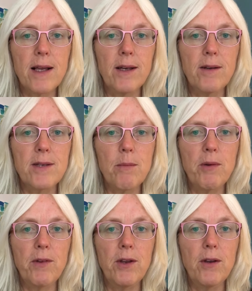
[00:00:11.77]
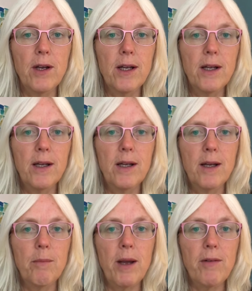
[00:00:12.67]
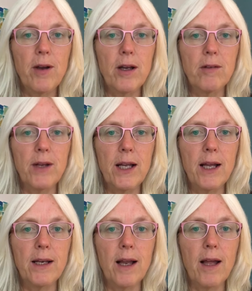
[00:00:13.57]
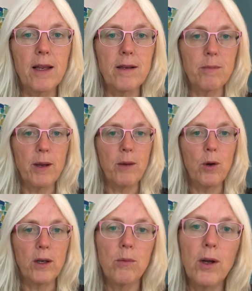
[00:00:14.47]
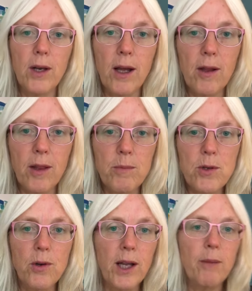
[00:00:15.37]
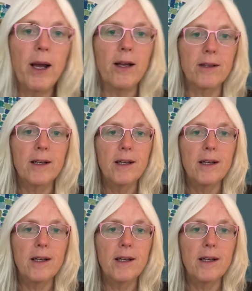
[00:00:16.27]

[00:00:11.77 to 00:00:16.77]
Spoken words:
I know some of you may have heard of it and others may wonder what on earth I'm talking about.